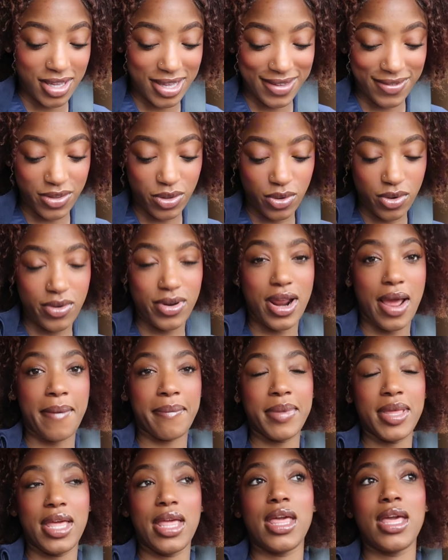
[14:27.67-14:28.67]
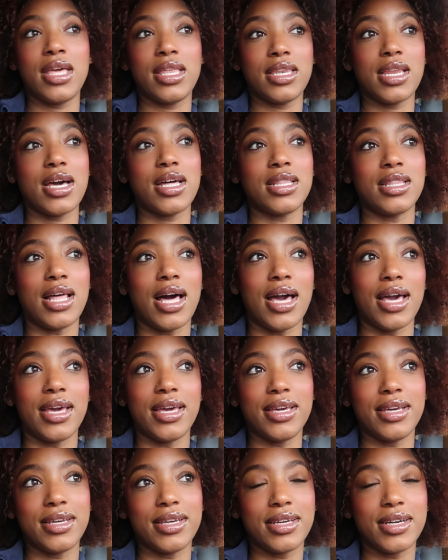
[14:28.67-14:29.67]
if you know what I mean.
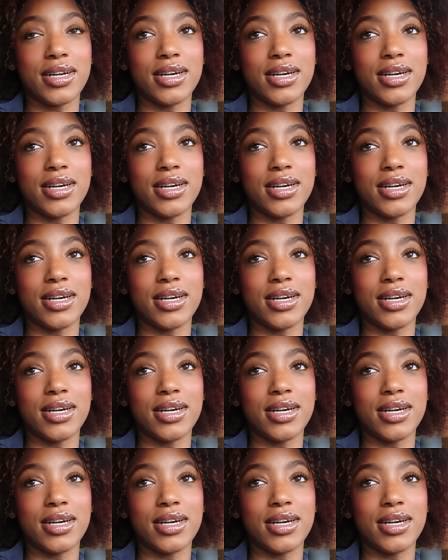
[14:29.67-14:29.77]
Like,